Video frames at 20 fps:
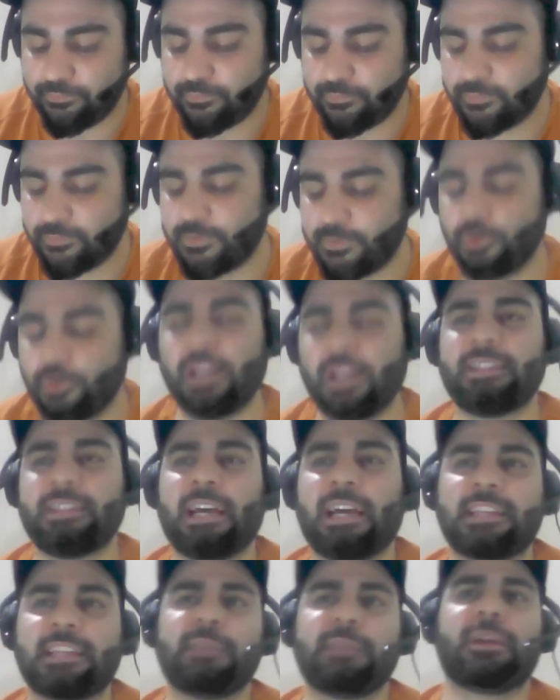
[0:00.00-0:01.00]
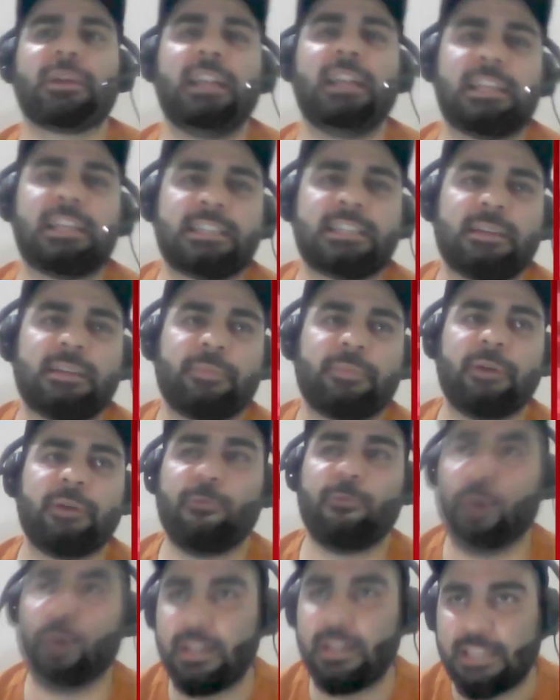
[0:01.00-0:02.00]
Okay, there is some relationship. If
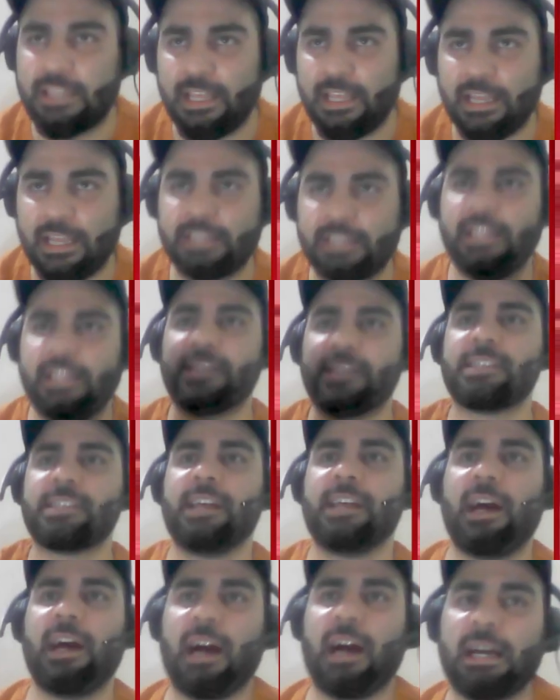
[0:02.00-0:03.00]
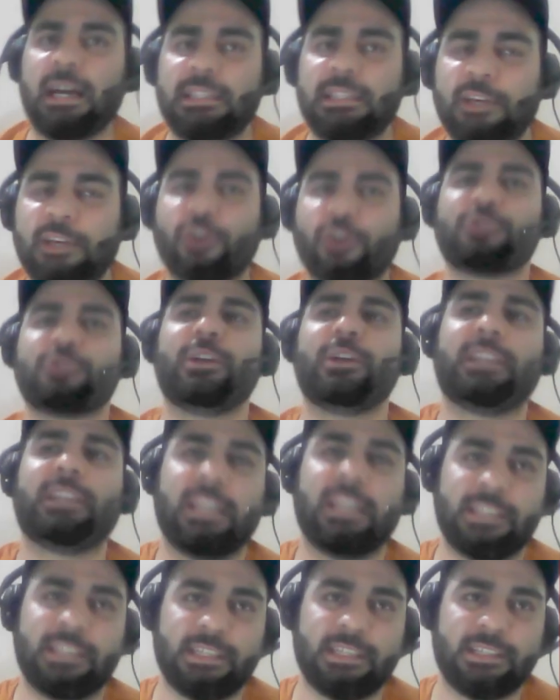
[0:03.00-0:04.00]
one thing increases, other thing also
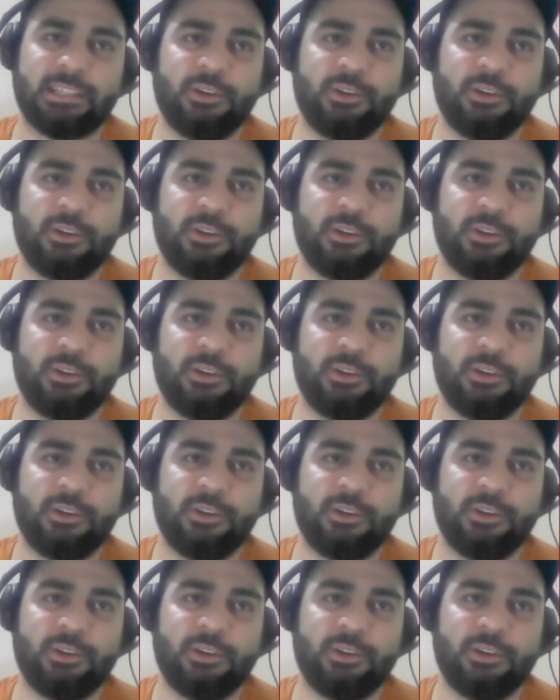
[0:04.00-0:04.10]
increases.